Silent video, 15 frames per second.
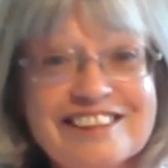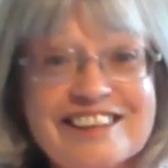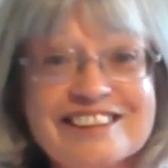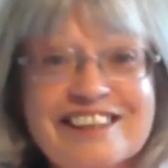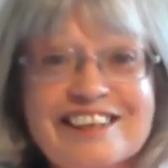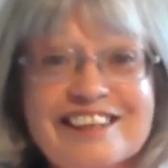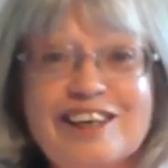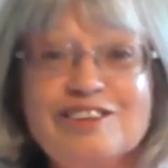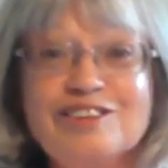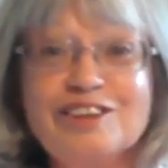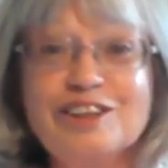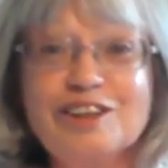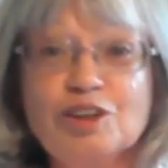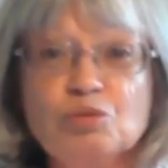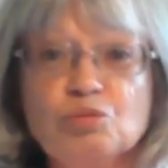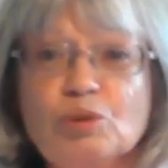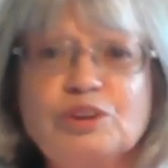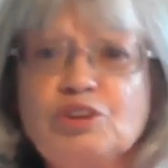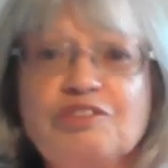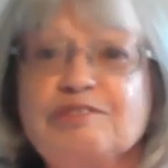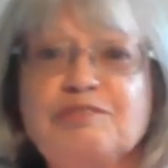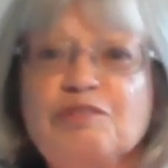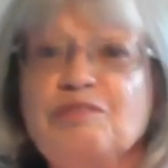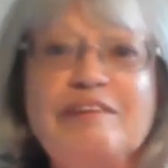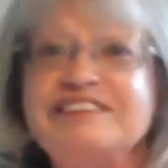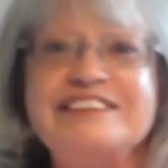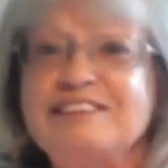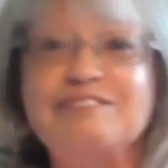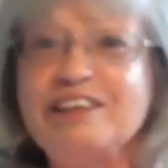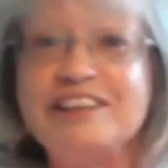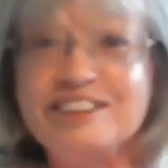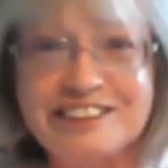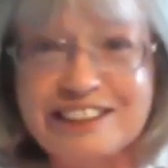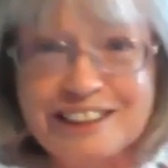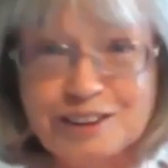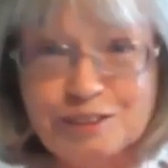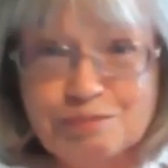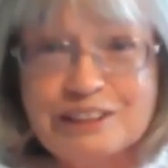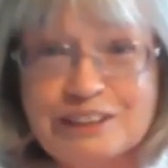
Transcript: And I go, 1, 2, 3, 4, 5, 6, 7, 8, 9, 10.